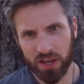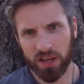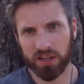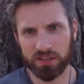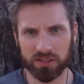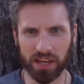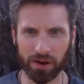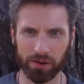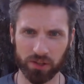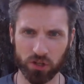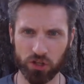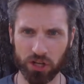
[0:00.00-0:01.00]

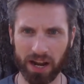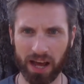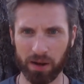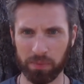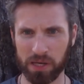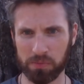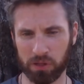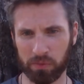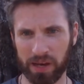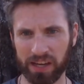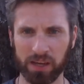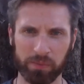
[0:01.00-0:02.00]
scaring the shit out of people and
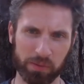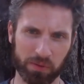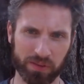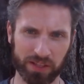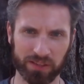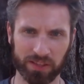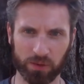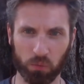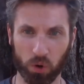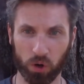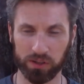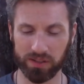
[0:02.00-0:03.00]
making people think that the
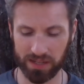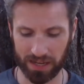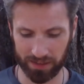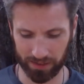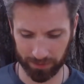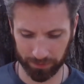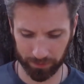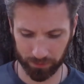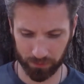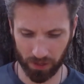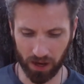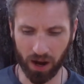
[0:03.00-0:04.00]
world is ending.
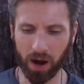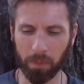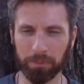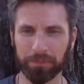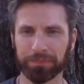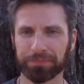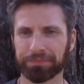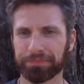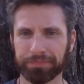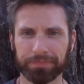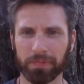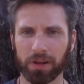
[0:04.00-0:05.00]

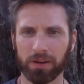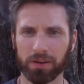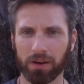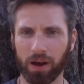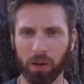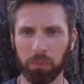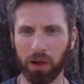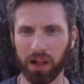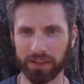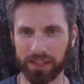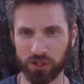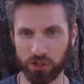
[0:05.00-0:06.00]
All
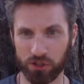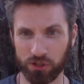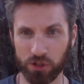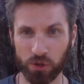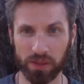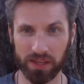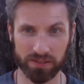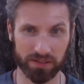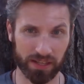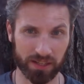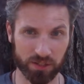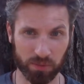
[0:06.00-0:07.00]
politicians do this
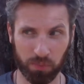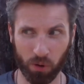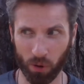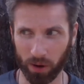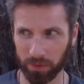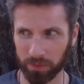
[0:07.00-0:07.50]
to get support.